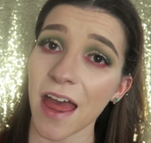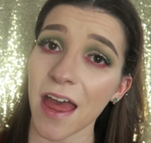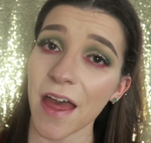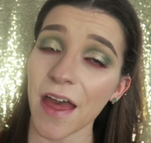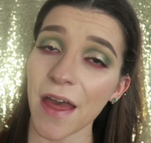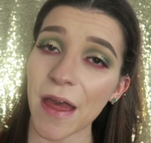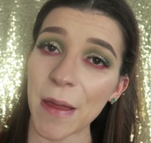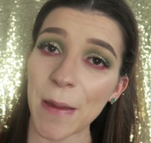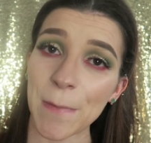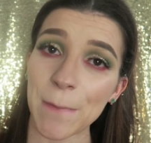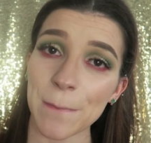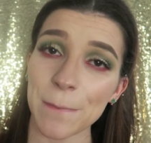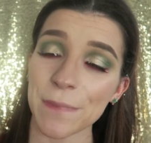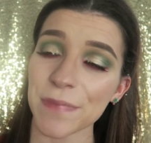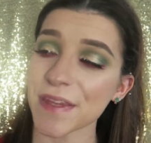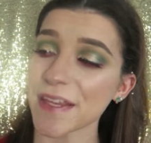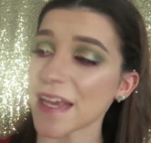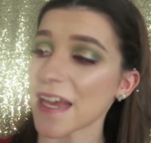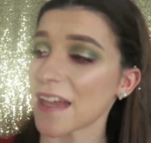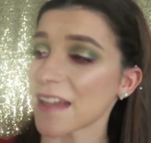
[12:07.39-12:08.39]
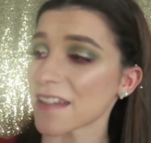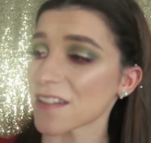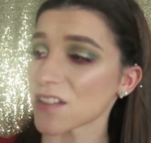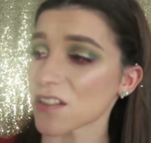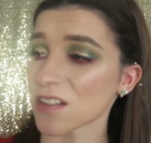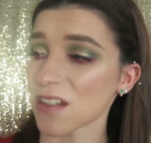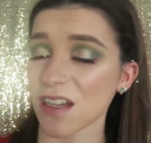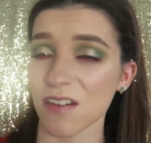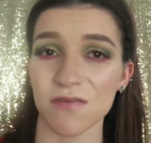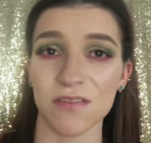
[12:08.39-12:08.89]
Yeah, it's
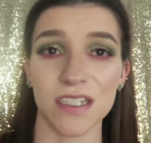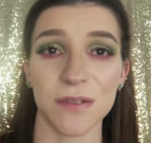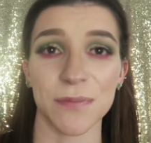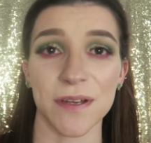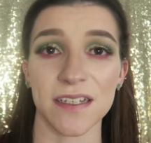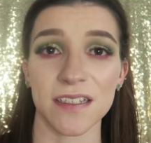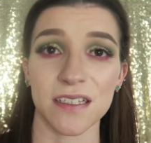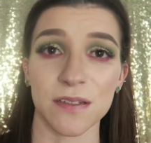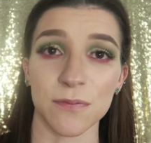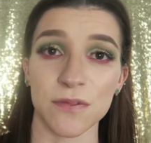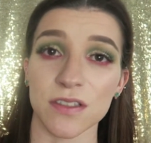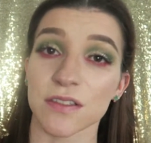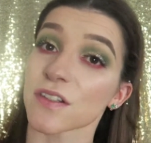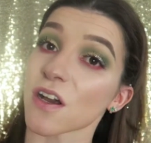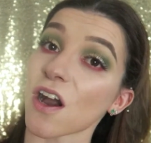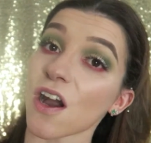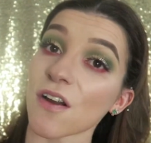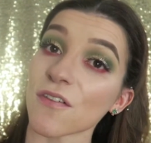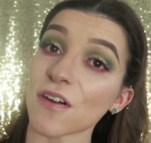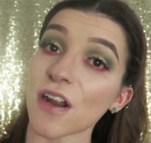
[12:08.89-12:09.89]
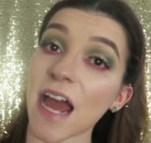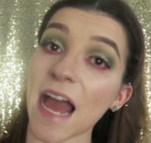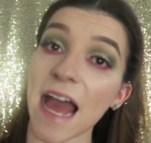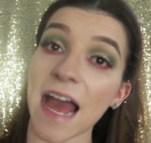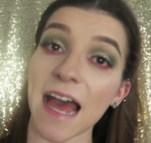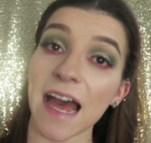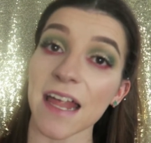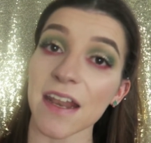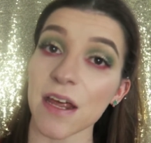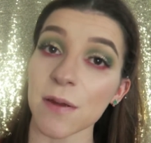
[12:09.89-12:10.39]
just like a really basic mascara,
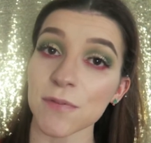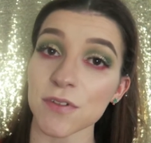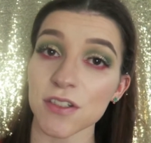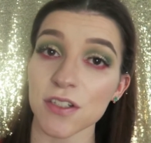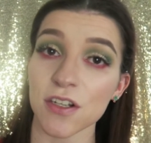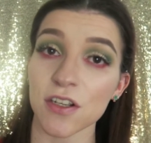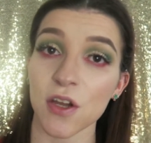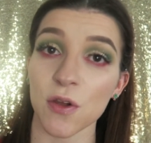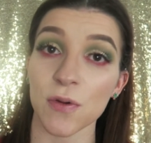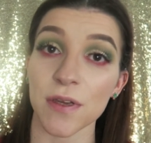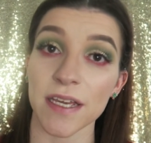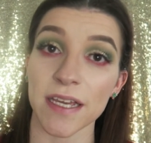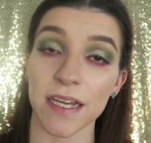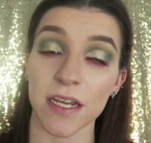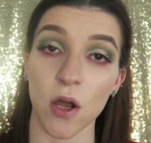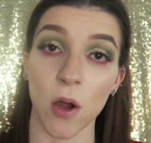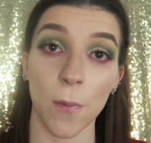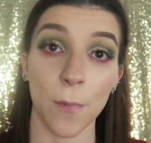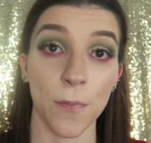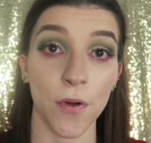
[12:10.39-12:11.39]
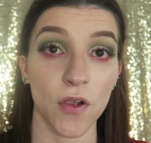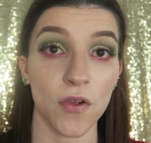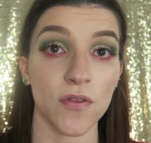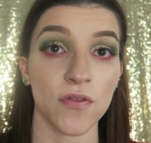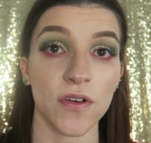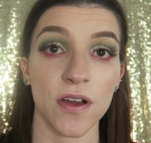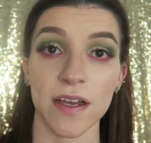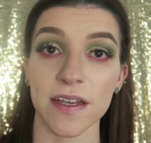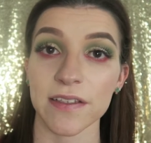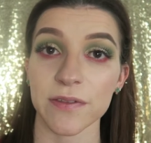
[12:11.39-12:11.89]
and I'm just going to go in on
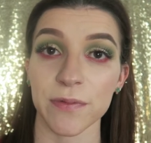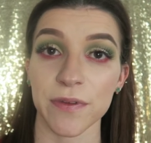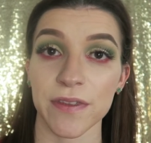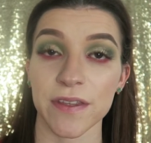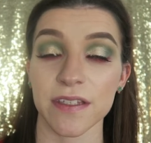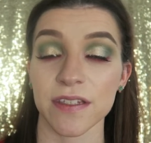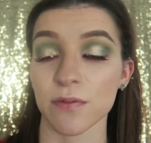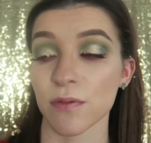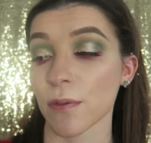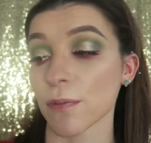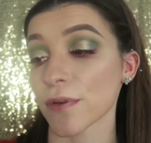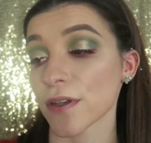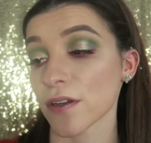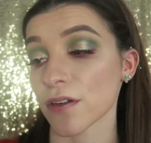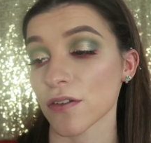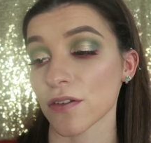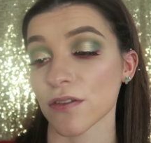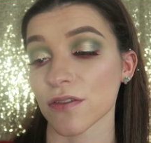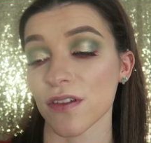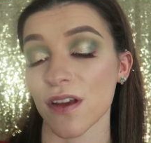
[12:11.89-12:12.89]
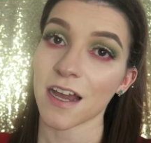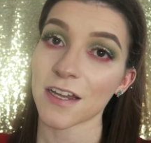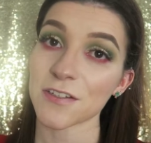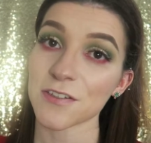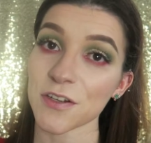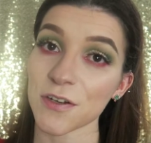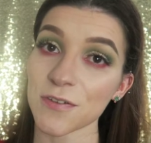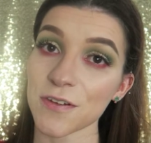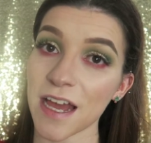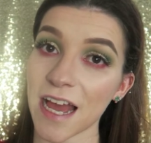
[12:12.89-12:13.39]
both eyes with this one because I
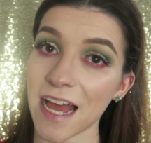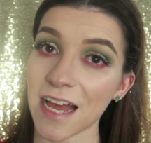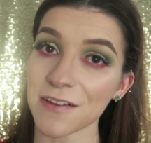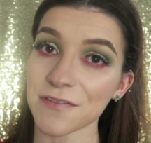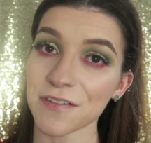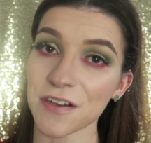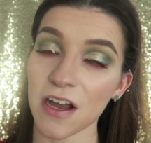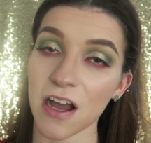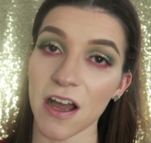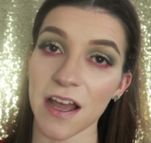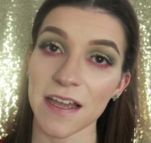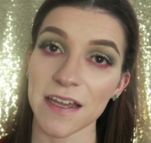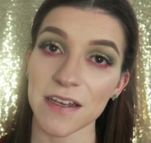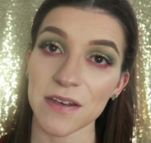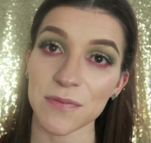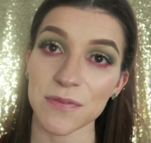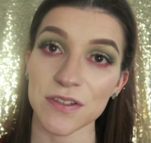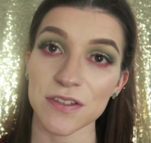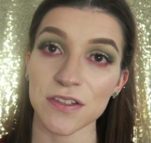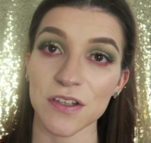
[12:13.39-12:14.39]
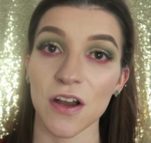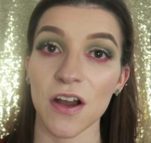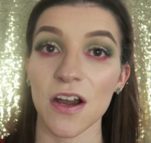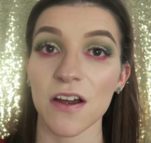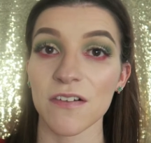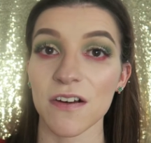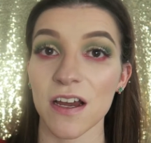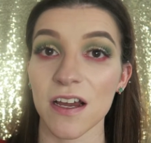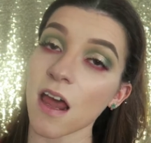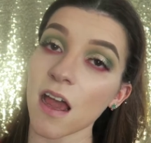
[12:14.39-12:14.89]
don't have a high-end
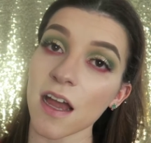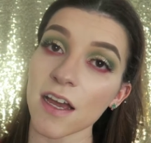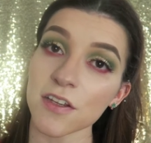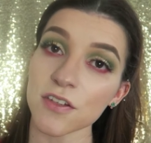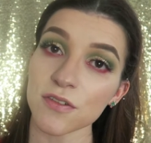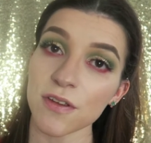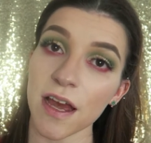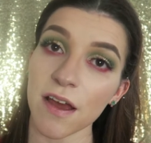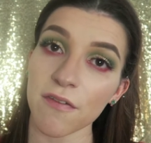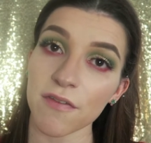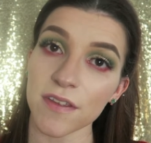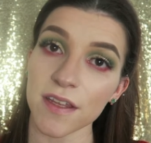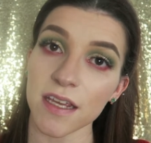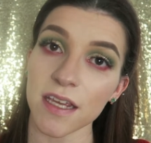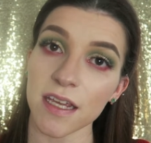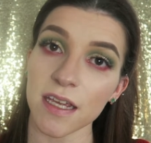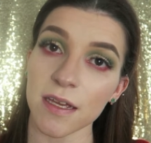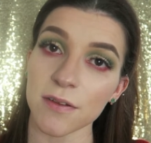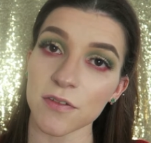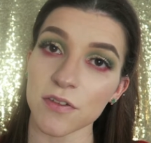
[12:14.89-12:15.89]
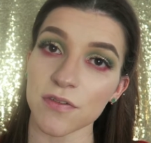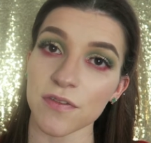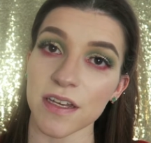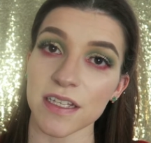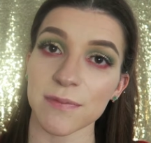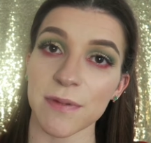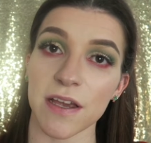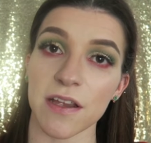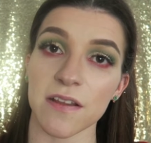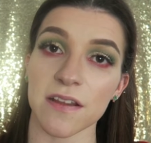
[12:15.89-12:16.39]
mascara. Like, I do have the Too
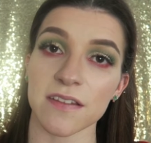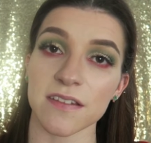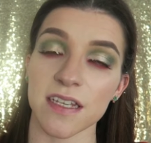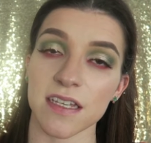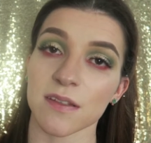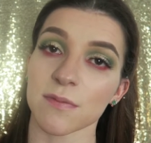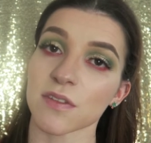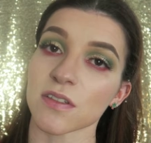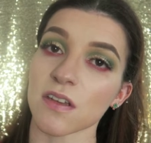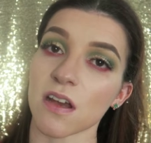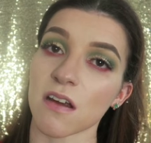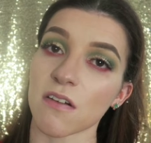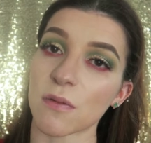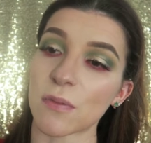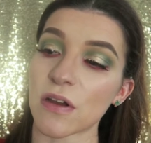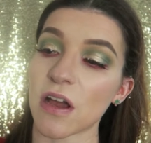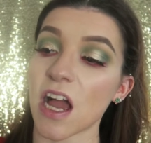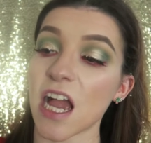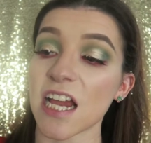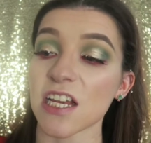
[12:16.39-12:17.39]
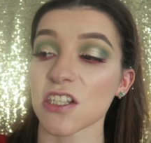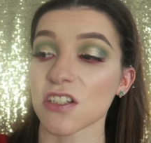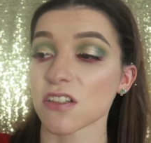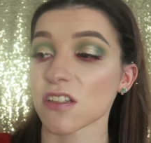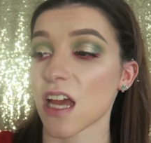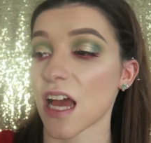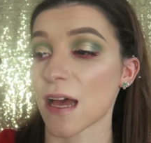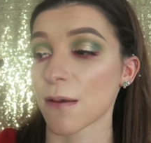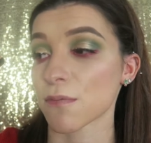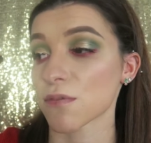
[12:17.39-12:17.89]
Faced Better Than Sex mascara, but I
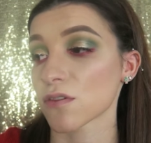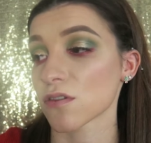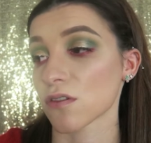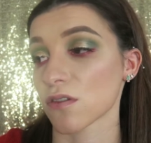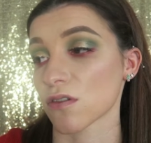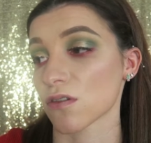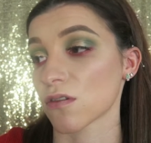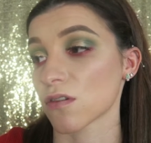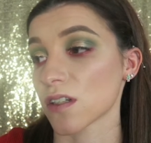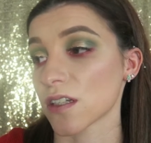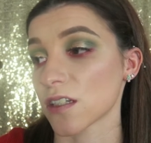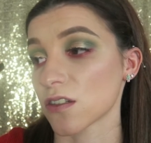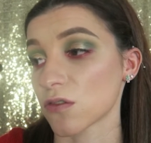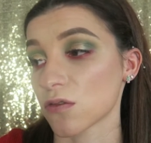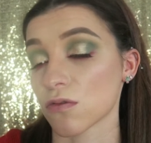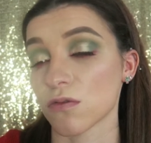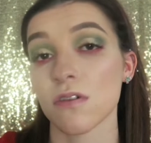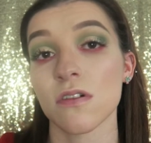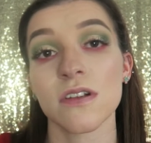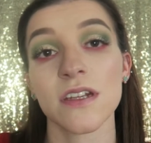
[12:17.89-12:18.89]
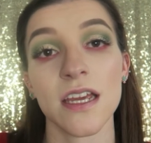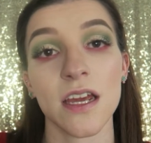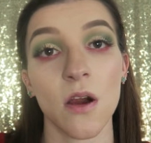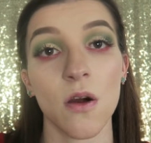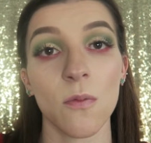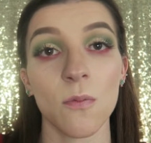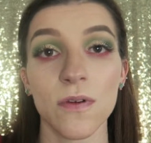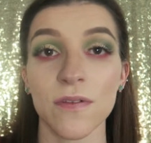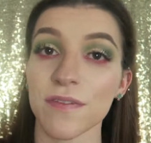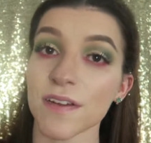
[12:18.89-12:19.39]
just absolutely do not get
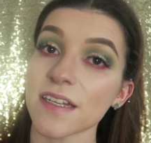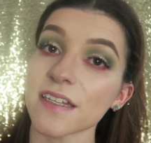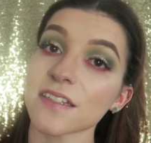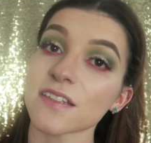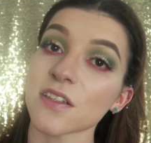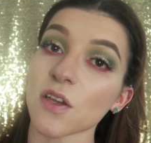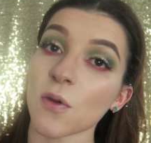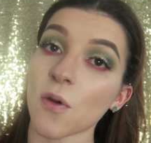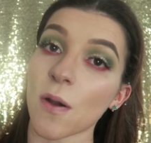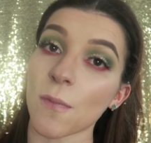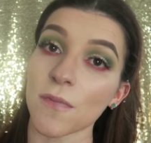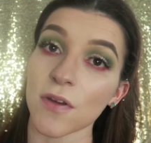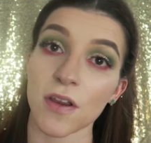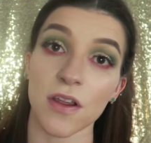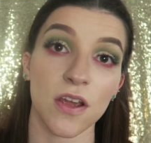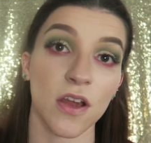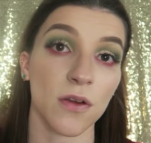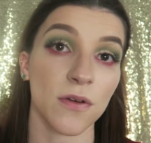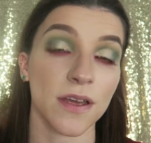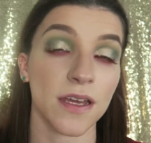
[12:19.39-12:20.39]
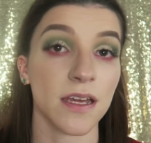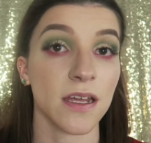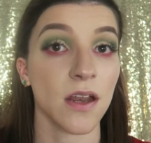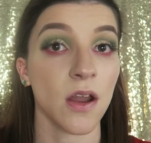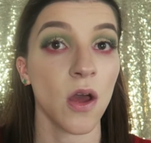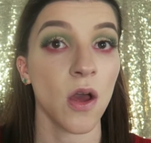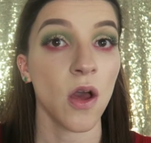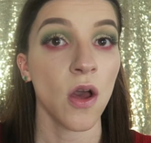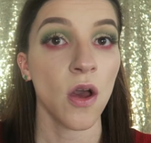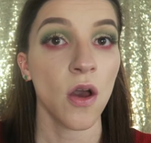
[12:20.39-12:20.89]
on with it, so I'm going to go
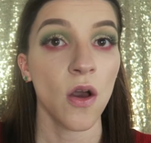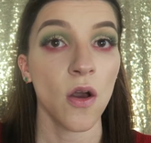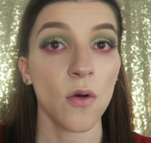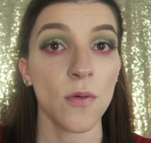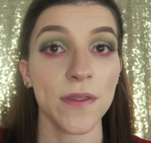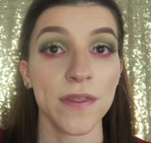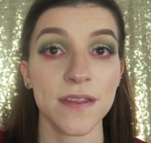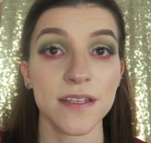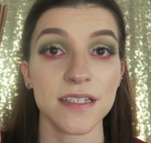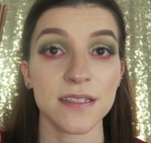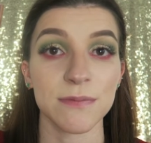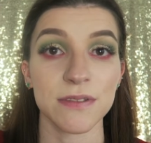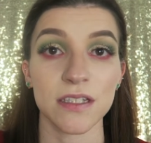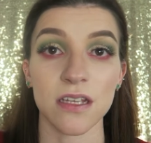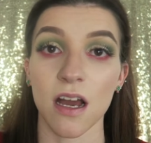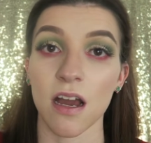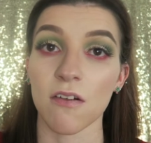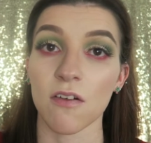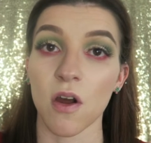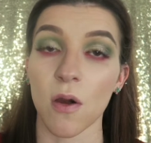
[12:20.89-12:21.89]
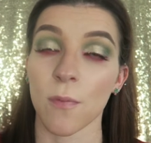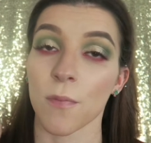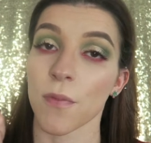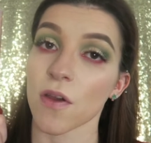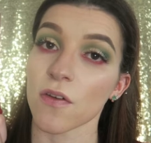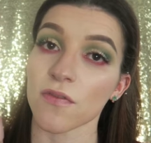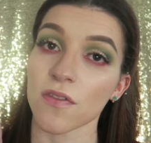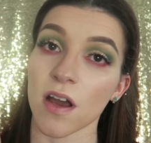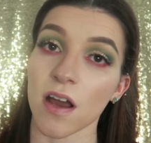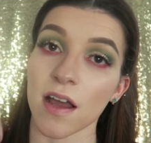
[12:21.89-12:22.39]
in with this mascara on
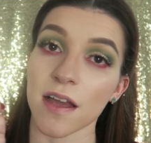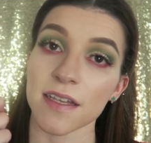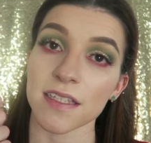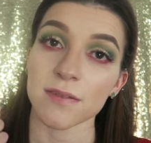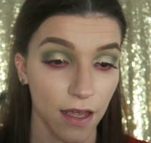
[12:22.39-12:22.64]
both eyes.